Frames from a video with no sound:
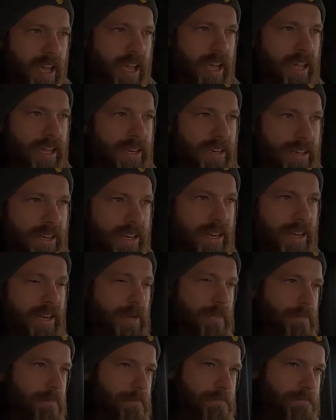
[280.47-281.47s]
And
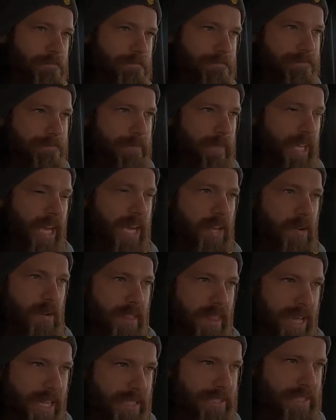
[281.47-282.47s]
uh,
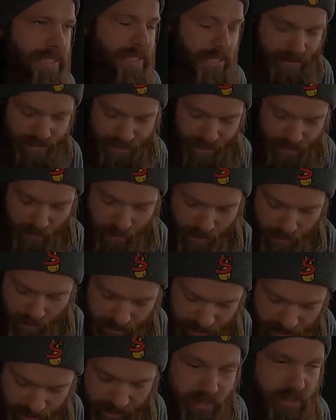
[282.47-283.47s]
anyway, that's that's kind of where
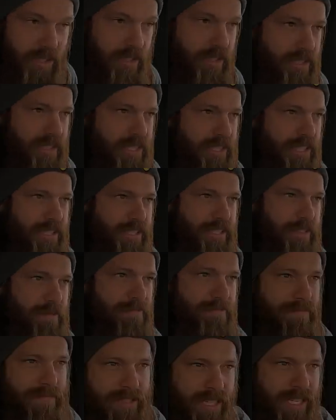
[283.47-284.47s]
we're sitting. So there's still
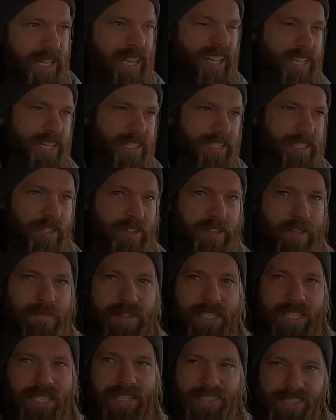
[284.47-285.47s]
some still
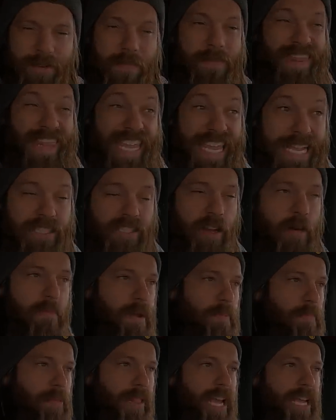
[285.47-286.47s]
some, some things
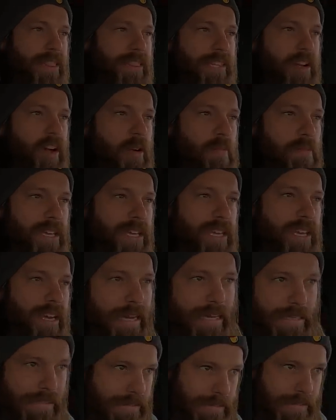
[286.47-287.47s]
on my plate that I'll be
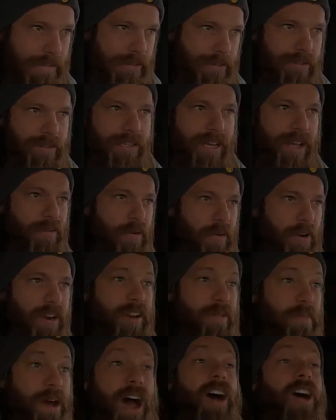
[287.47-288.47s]
uh, kind of
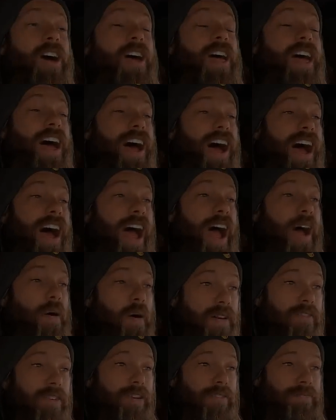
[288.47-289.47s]
worrying about.
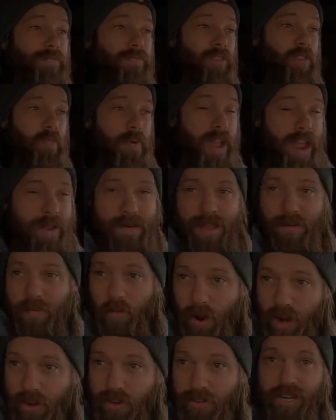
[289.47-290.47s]
However, you may be
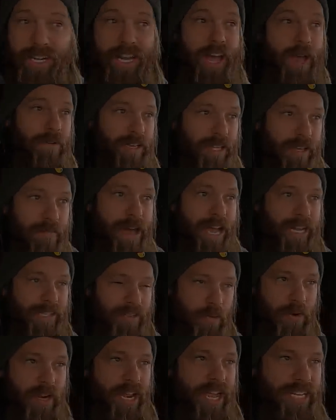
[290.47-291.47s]
wondering, now I'm going to get back
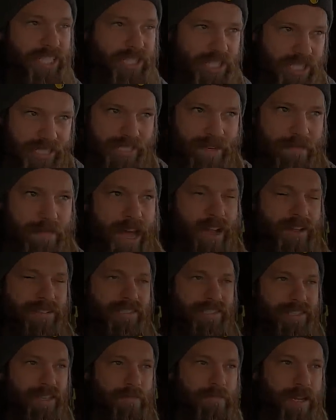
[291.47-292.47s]
to what I just
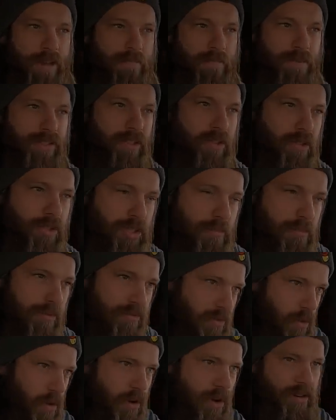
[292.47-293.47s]
about slipped up and told you
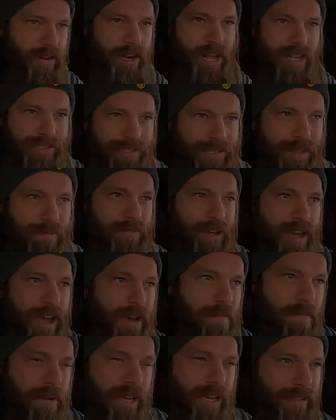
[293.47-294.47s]
before, not slipped
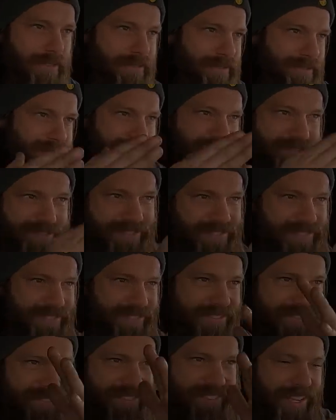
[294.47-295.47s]
up, but
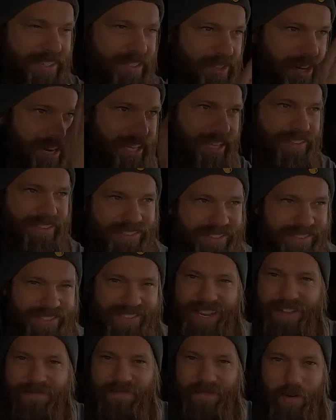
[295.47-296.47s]
try to
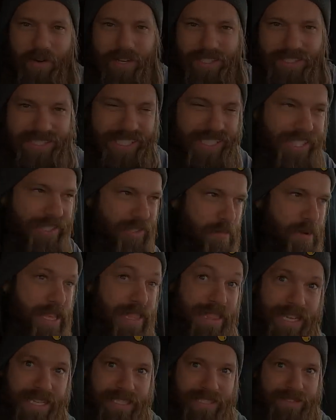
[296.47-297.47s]
stay focused. I get so
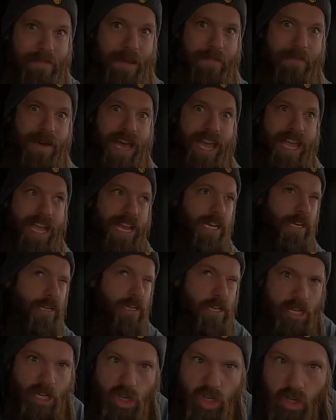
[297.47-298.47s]
many things in my mind,
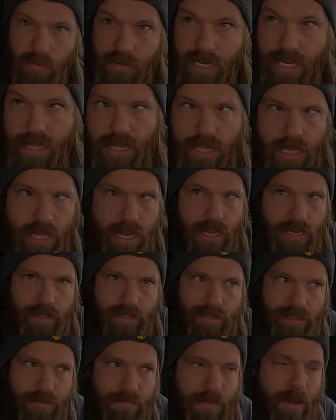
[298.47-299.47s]
so many
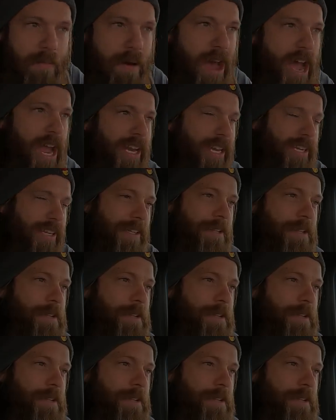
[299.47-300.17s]
things in my mind.